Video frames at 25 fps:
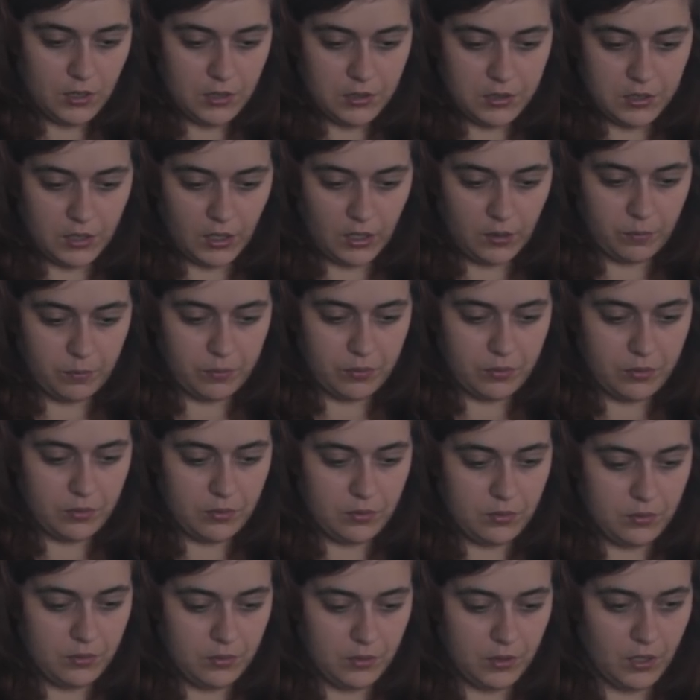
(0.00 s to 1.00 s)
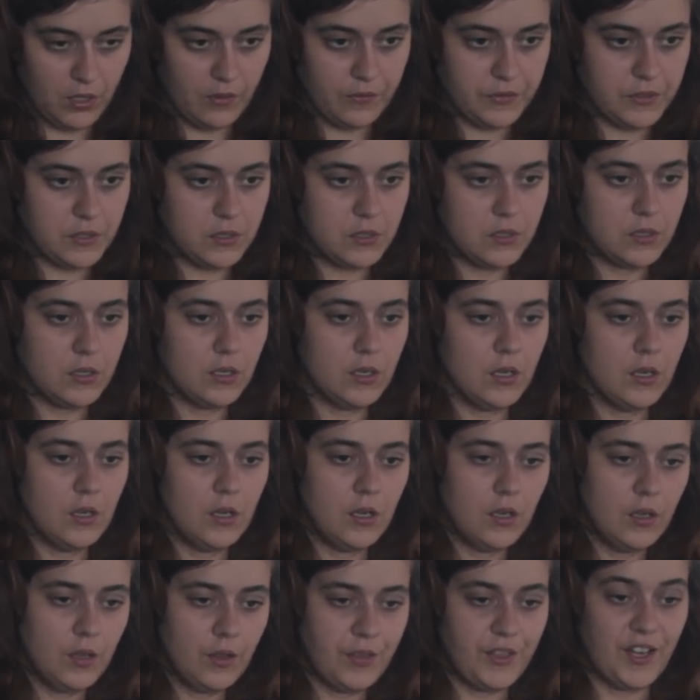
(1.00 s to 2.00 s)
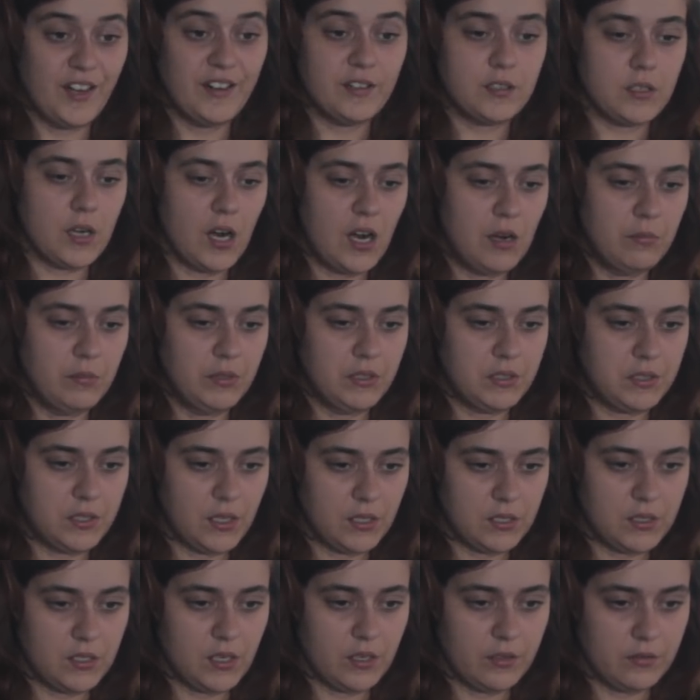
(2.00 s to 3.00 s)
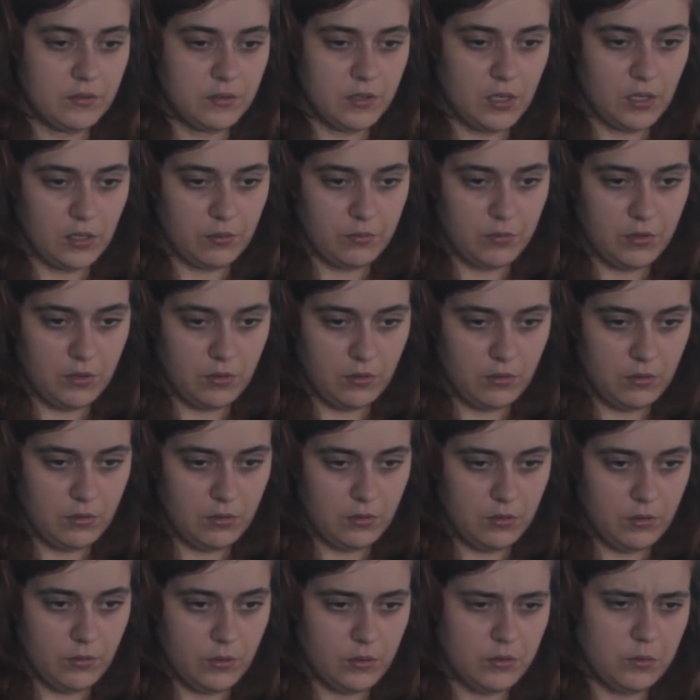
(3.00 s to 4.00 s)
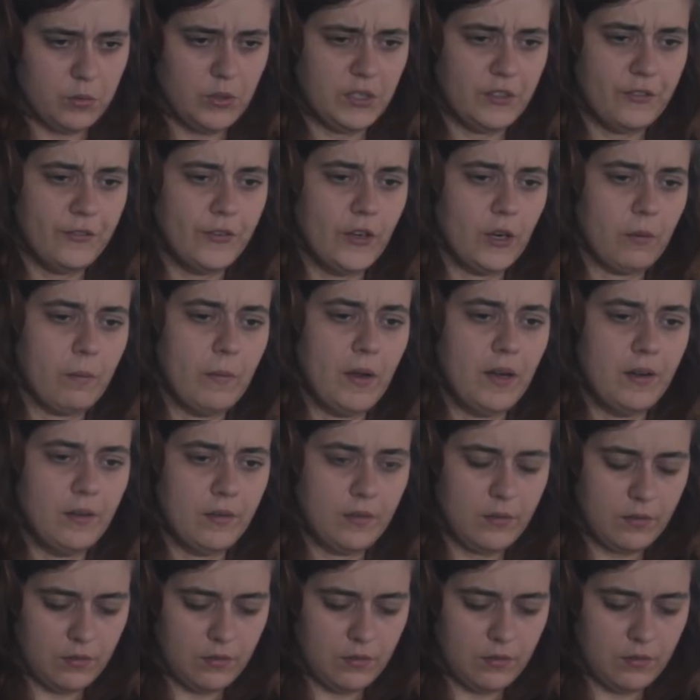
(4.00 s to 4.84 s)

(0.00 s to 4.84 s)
type defs. That is comments. That's not what the fuck, man.